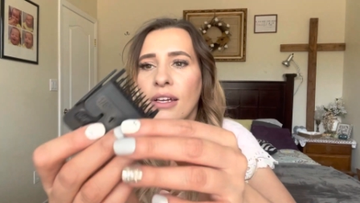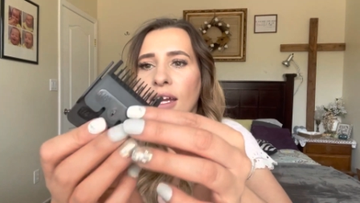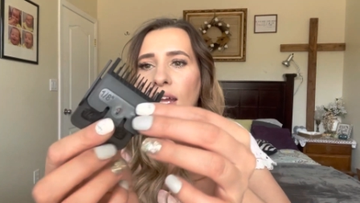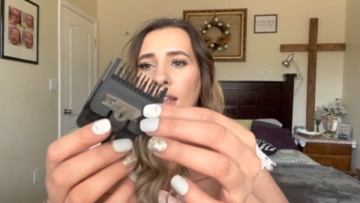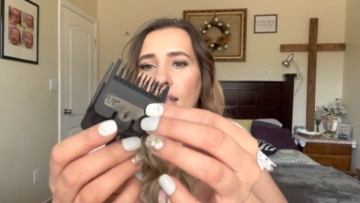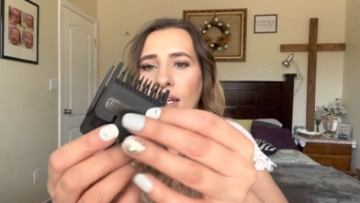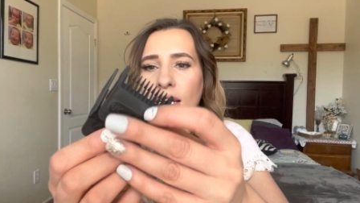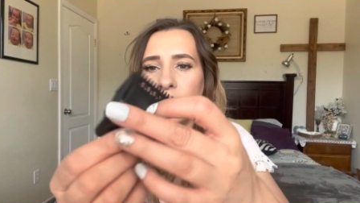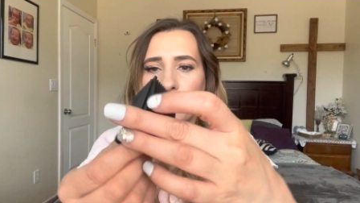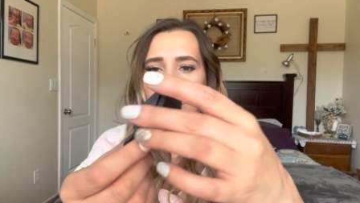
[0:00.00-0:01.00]
And then it
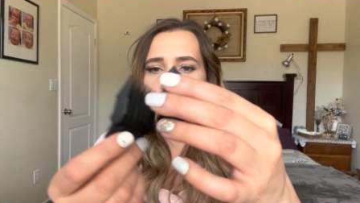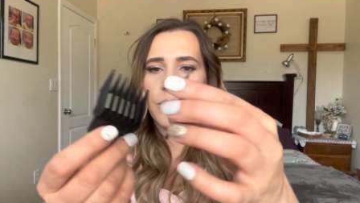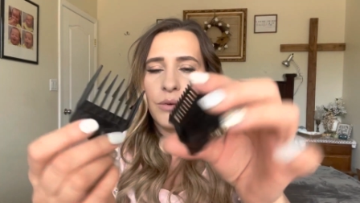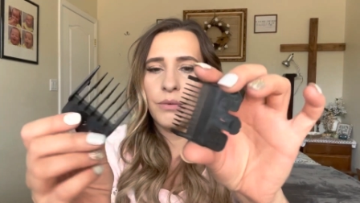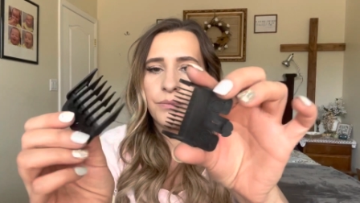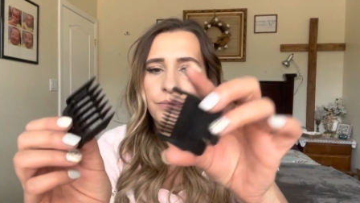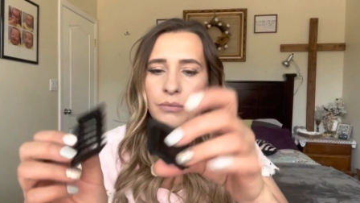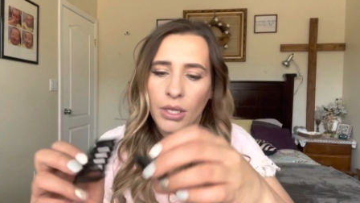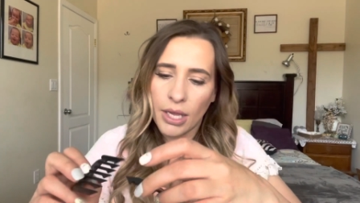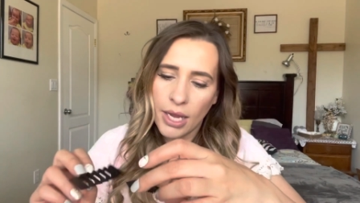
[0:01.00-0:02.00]
comes with
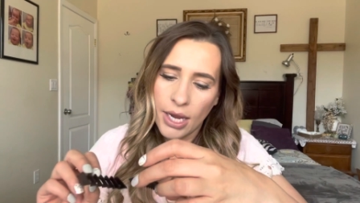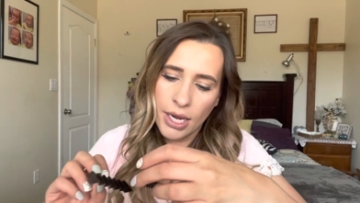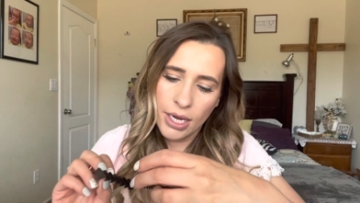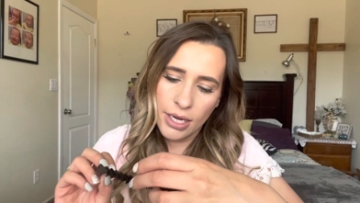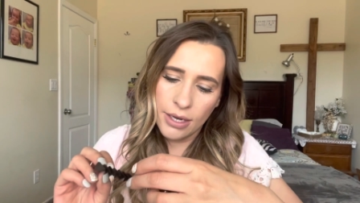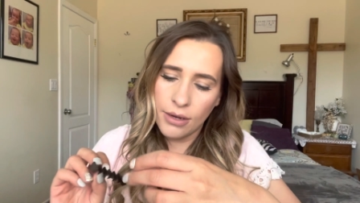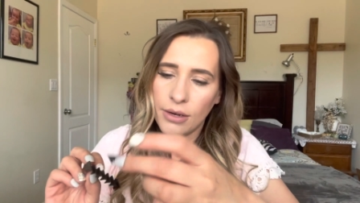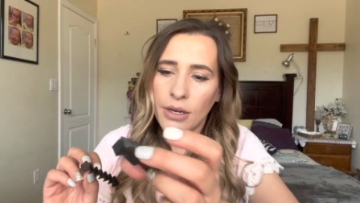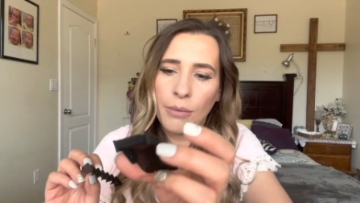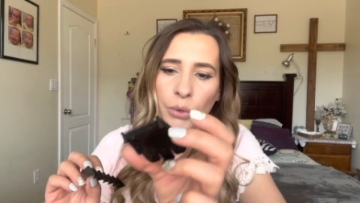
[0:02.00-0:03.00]
a,
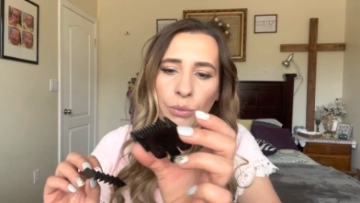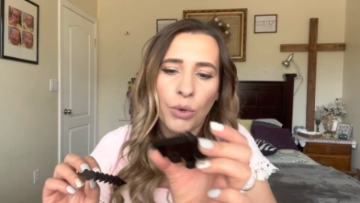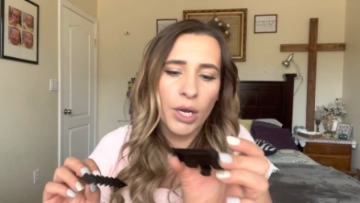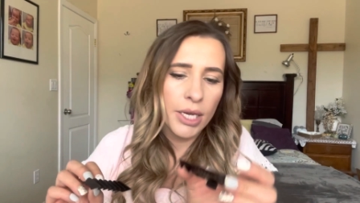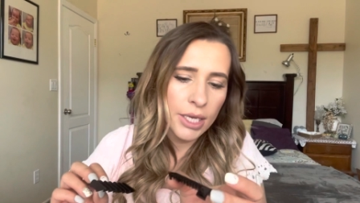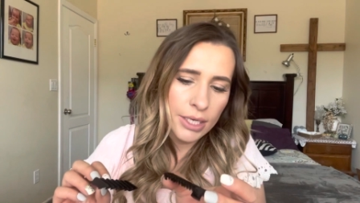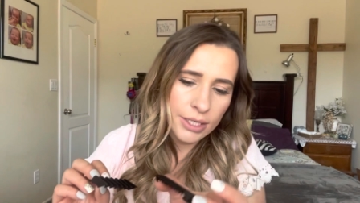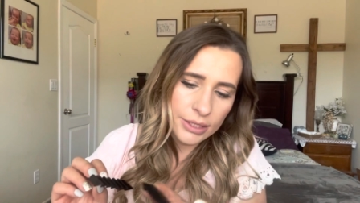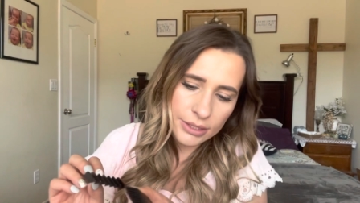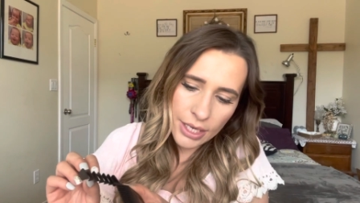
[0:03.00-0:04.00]
number one
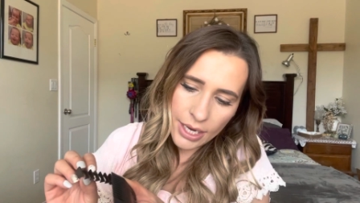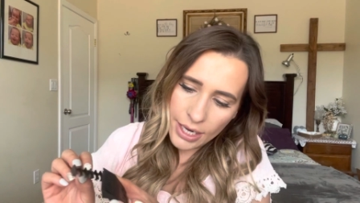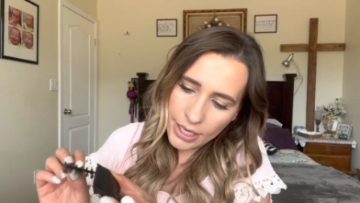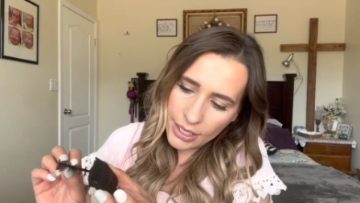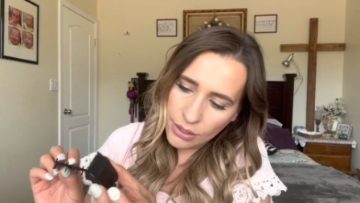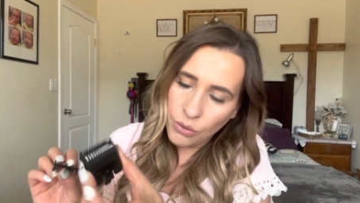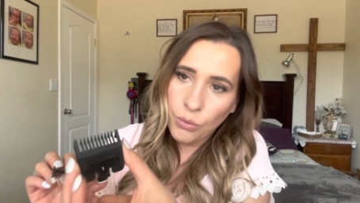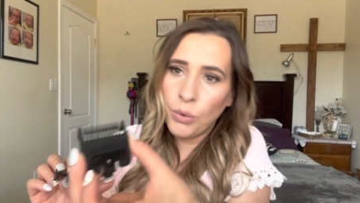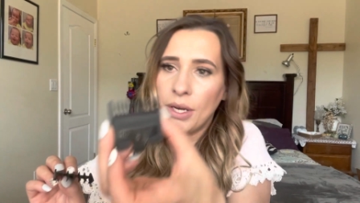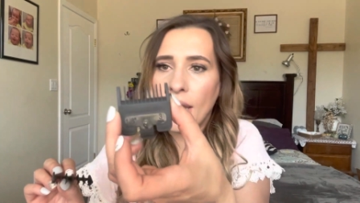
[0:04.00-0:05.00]
is a
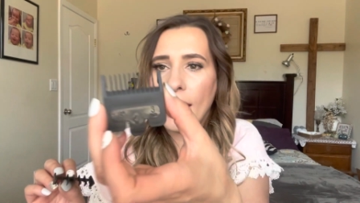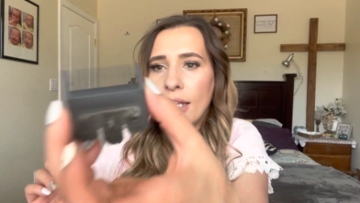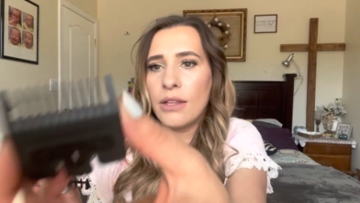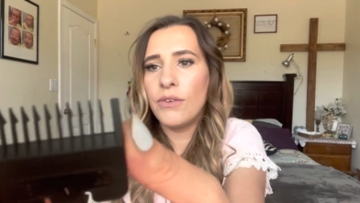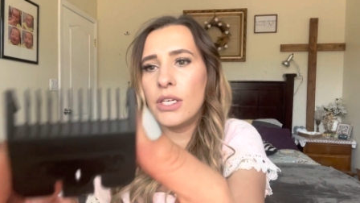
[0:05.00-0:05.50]
1 of an